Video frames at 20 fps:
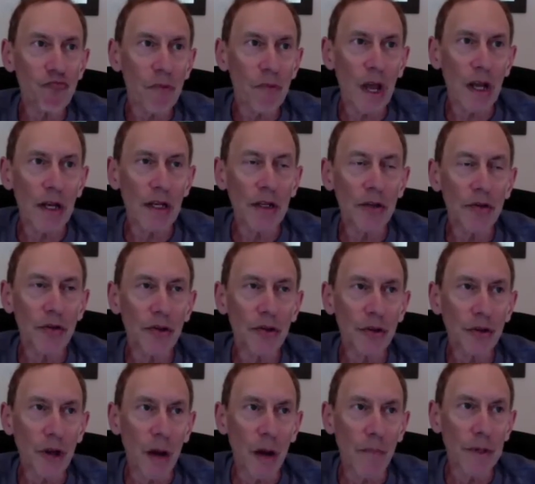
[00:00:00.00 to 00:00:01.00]
any of the
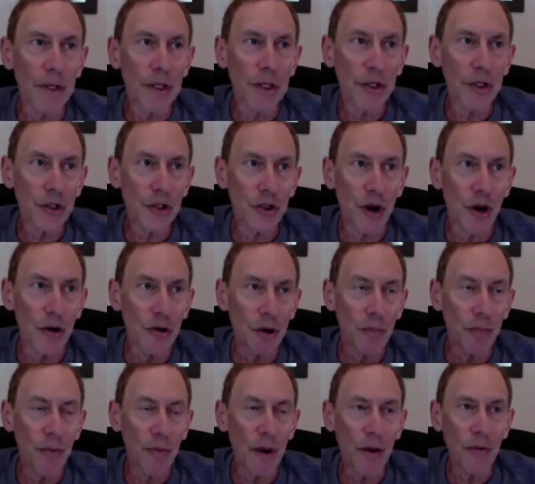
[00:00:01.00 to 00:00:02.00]
companies,
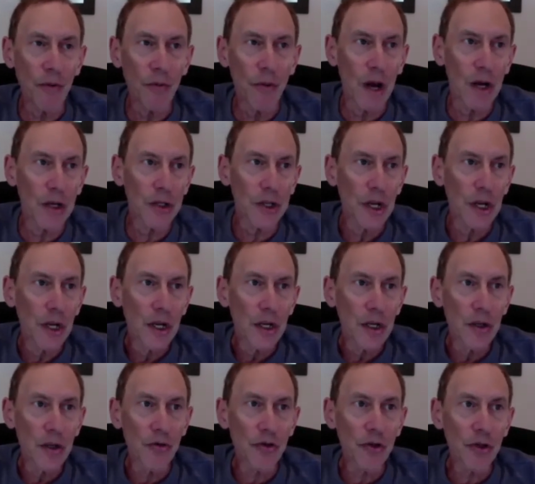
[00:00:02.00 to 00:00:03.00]
startup or otherwise,
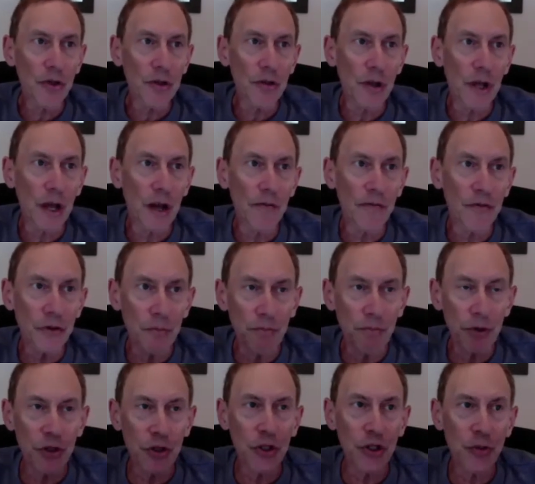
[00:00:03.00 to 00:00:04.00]
usually you'll have some
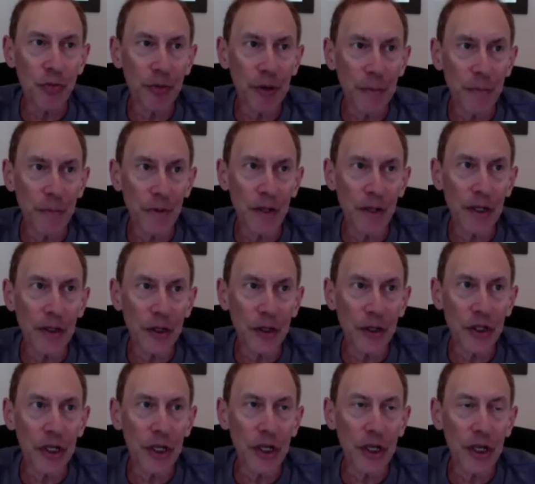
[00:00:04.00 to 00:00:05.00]
business people like the
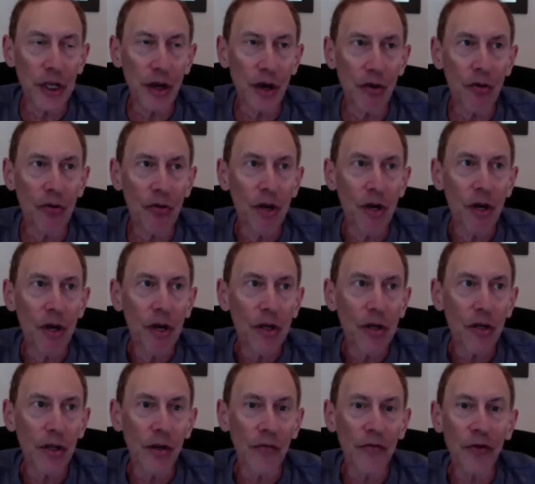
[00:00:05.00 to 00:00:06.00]
CEO.
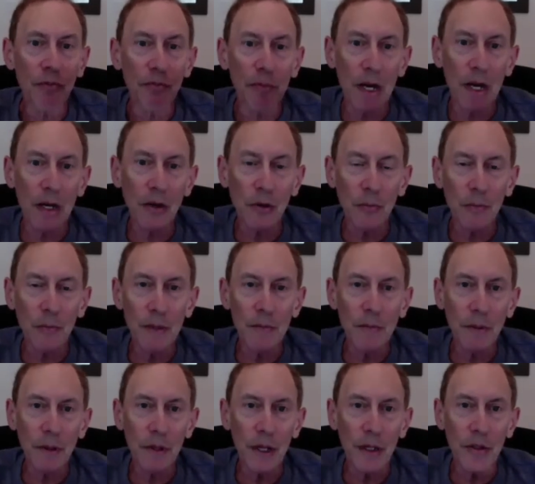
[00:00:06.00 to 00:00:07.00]
You'll have some medical
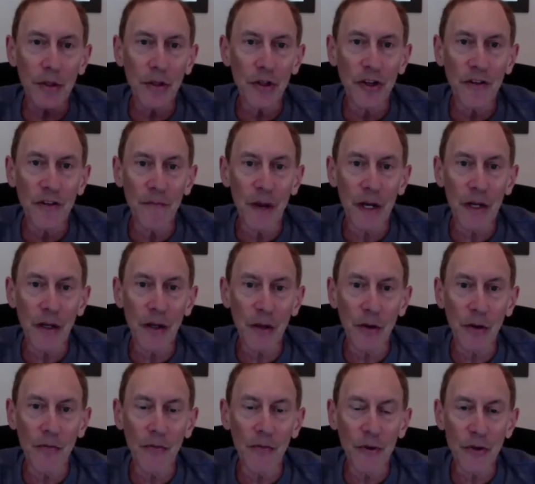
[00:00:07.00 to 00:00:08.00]
people like the chief medical
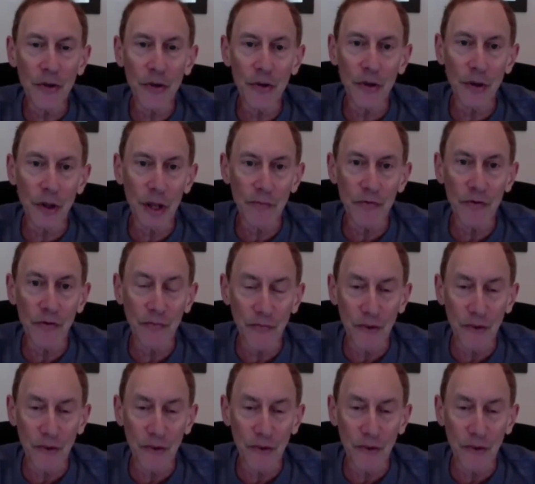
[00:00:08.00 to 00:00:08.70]
officer. You'll have some